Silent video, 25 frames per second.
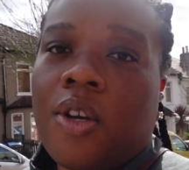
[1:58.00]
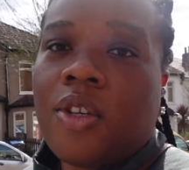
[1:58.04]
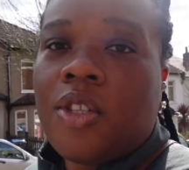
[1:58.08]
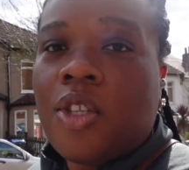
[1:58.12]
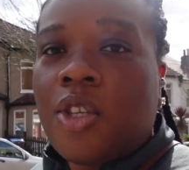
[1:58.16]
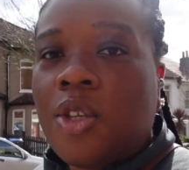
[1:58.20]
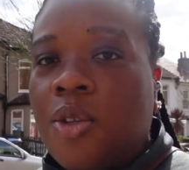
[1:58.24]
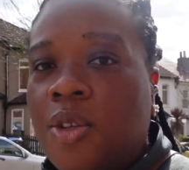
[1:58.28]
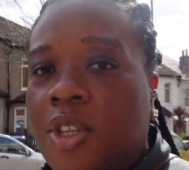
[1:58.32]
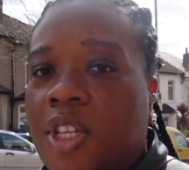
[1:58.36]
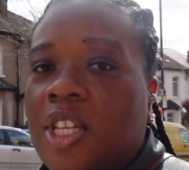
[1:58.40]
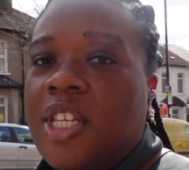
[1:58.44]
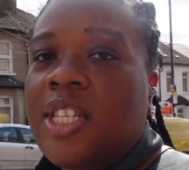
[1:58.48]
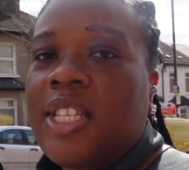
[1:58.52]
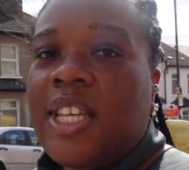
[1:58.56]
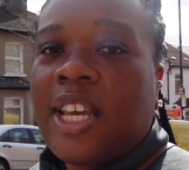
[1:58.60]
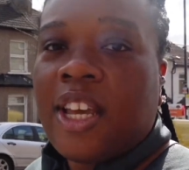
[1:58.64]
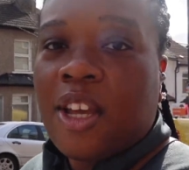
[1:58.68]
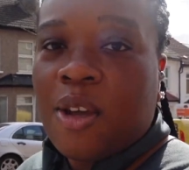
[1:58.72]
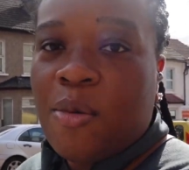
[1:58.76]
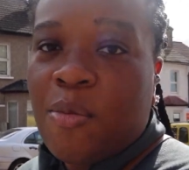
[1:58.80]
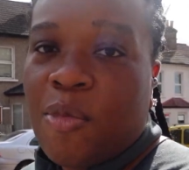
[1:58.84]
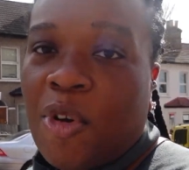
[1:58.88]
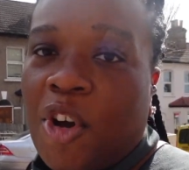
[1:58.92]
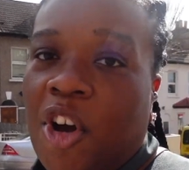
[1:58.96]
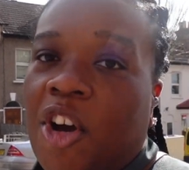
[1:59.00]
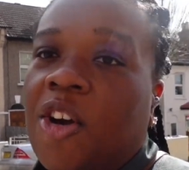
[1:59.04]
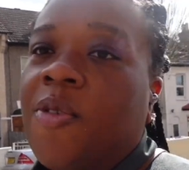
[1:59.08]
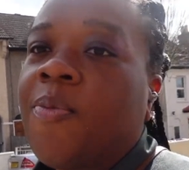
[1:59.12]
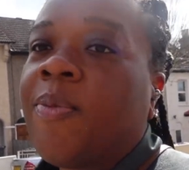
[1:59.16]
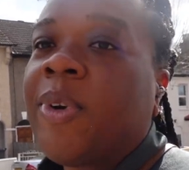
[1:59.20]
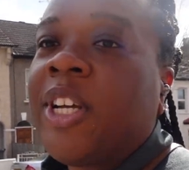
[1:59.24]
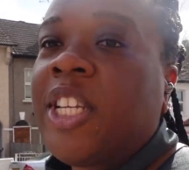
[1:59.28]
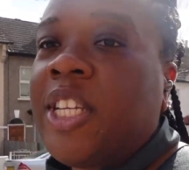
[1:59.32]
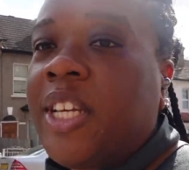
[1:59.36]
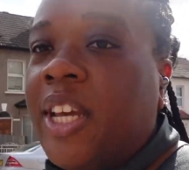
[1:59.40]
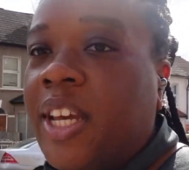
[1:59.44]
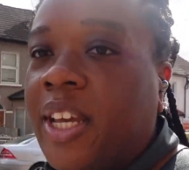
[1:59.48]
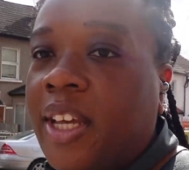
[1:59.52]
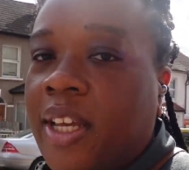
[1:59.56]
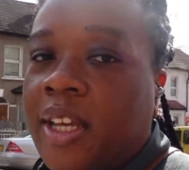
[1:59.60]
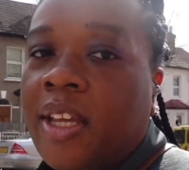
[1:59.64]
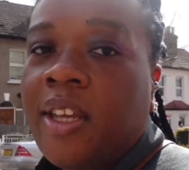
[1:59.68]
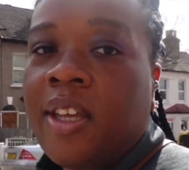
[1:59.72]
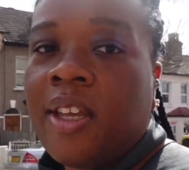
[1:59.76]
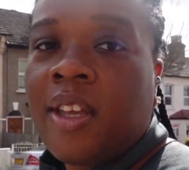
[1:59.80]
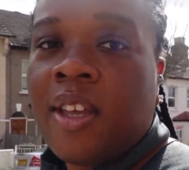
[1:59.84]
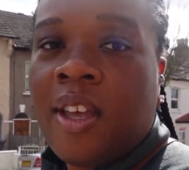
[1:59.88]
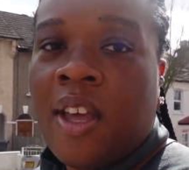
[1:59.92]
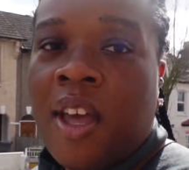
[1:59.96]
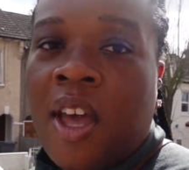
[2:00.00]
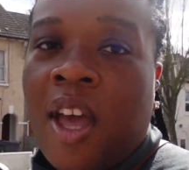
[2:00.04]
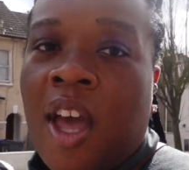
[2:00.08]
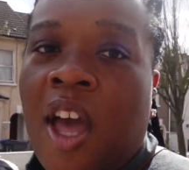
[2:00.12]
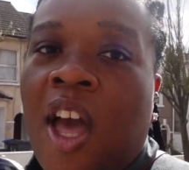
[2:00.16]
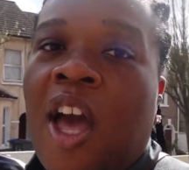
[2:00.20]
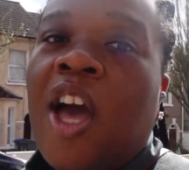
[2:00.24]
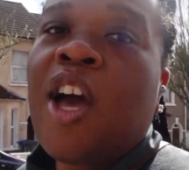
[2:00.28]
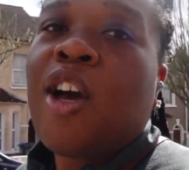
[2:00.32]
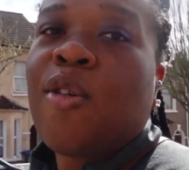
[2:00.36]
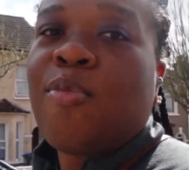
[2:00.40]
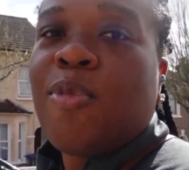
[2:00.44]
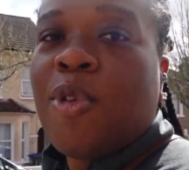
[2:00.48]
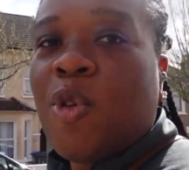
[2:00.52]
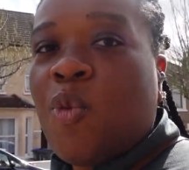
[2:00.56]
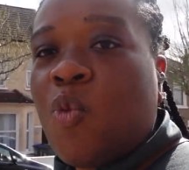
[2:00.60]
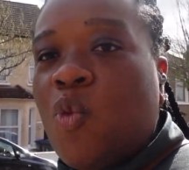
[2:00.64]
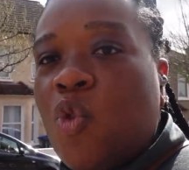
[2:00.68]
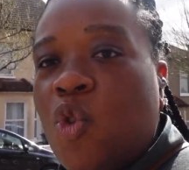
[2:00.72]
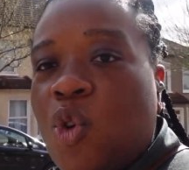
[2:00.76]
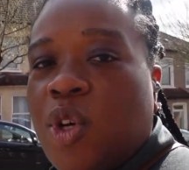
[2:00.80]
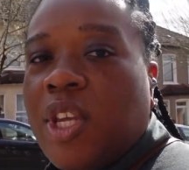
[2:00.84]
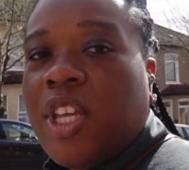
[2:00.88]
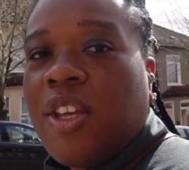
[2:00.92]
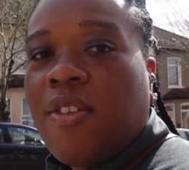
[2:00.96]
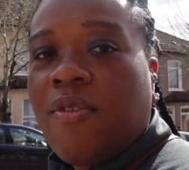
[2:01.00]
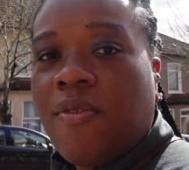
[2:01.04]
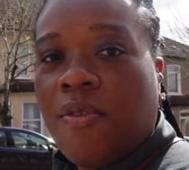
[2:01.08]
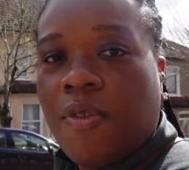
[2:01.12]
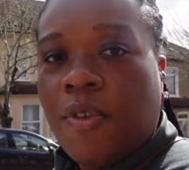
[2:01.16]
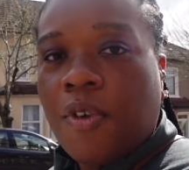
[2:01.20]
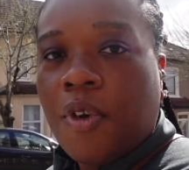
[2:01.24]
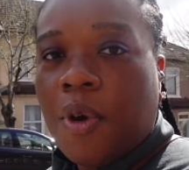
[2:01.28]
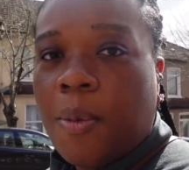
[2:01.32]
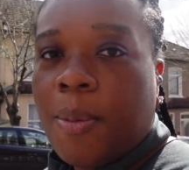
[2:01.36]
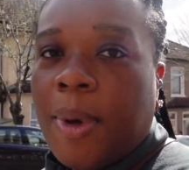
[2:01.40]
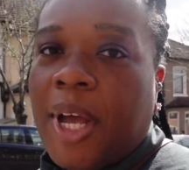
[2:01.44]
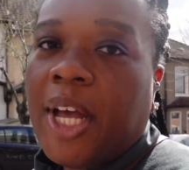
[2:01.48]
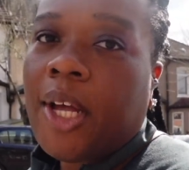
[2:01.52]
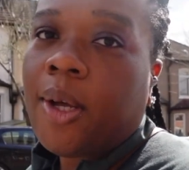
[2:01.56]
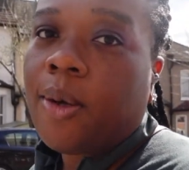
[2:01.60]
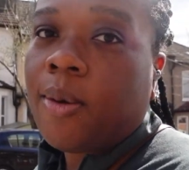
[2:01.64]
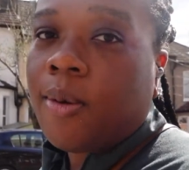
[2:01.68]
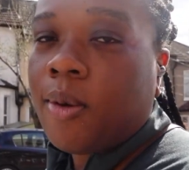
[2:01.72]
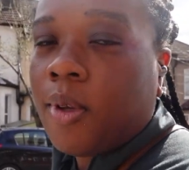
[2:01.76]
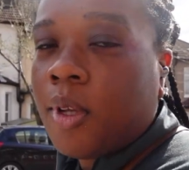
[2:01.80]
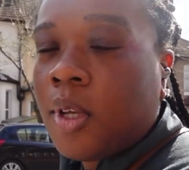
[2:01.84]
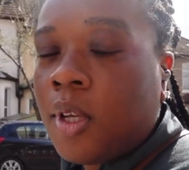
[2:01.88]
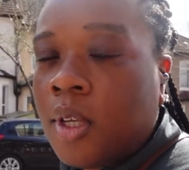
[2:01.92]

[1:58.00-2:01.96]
onto the second part of my day. I've been walking for about,